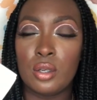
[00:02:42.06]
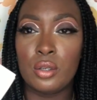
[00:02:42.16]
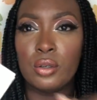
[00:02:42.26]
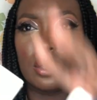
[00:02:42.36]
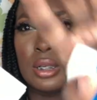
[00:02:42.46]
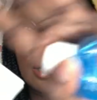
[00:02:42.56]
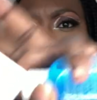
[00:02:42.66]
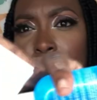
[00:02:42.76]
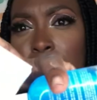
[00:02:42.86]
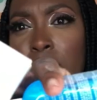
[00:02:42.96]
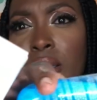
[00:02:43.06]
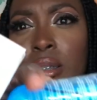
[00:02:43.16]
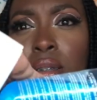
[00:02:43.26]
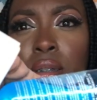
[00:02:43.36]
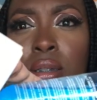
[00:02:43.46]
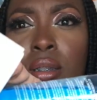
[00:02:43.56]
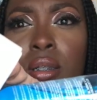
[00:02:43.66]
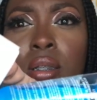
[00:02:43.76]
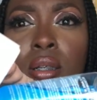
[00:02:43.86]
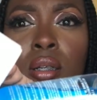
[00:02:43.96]
Dura Line,
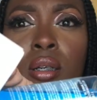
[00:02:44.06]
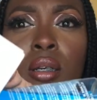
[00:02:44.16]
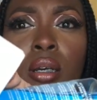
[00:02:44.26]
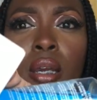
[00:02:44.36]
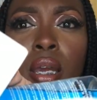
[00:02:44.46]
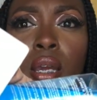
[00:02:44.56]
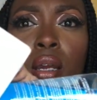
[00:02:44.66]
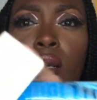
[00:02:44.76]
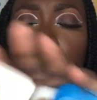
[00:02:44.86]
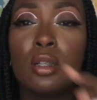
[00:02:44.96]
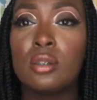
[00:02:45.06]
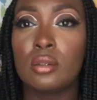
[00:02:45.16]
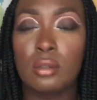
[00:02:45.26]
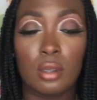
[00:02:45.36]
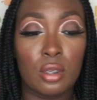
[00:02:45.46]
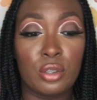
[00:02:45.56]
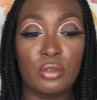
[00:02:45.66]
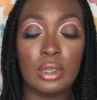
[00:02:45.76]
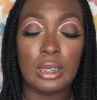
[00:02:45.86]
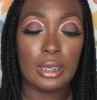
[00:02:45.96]
Inglot
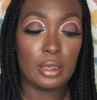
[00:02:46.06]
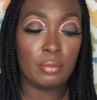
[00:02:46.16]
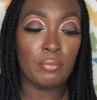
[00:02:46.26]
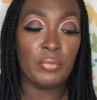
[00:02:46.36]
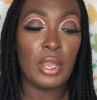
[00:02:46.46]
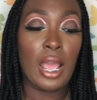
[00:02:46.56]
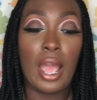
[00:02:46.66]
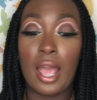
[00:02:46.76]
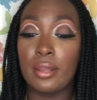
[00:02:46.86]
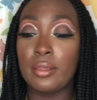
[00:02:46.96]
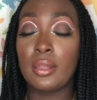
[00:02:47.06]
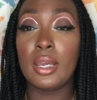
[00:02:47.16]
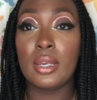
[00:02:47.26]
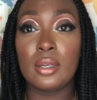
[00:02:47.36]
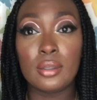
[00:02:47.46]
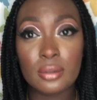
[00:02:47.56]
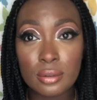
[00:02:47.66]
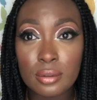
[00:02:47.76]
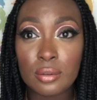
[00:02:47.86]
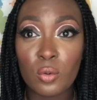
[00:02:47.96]
Dura Line. And then
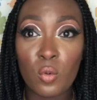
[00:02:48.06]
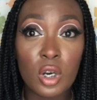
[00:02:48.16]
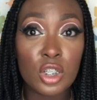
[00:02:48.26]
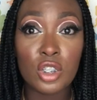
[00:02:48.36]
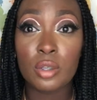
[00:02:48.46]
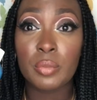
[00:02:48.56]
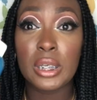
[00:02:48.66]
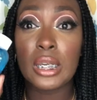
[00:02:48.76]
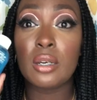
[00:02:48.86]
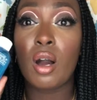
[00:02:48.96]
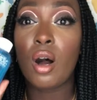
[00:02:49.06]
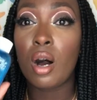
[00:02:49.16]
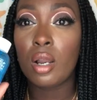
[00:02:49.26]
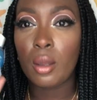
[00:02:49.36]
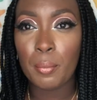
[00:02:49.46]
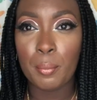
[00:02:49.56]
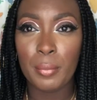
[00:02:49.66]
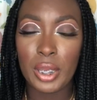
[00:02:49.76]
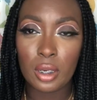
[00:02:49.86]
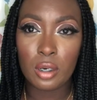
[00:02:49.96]
what should be in all
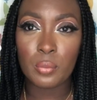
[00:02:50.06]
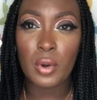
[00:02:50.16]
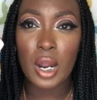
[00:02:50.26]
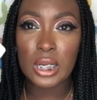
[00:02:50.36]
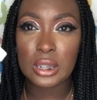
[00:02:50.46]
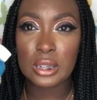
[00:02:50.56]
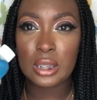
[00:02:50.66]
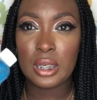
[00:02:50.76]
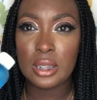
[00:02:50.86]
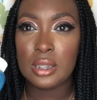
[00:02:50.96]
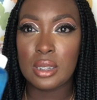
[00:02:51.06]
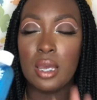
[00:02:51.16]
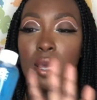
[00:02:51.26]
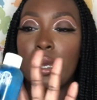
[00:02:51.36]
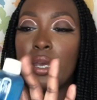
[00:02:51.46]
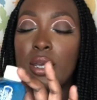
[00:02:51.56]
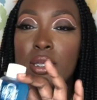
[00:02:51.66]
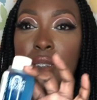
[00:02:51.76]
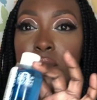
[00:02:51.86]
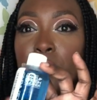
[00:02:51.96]
makeup artist kits
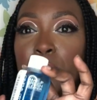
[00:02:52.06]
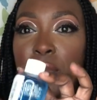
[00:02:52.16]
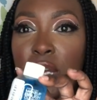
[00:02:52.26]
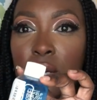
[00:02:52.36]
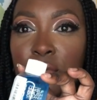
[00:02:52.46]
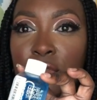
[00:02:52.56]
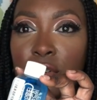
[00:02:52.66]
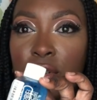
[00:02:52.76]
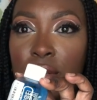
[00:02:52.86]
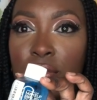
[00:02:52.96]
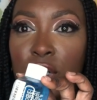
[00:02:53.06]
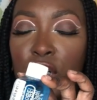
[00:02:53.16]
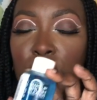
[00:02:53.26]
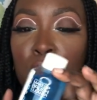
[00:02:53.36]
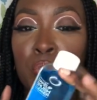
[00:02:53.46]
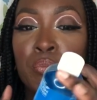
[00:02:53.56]
is the Makeup Forever,